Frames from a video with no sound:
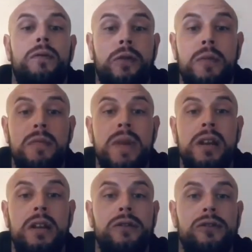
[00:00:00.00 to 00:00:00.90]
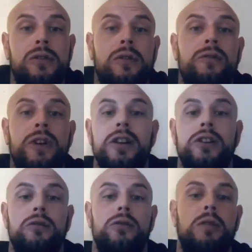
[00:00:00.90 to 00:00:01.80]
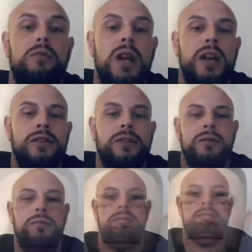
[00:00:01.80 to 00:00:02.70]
from the Midlands. Thank you. God bless.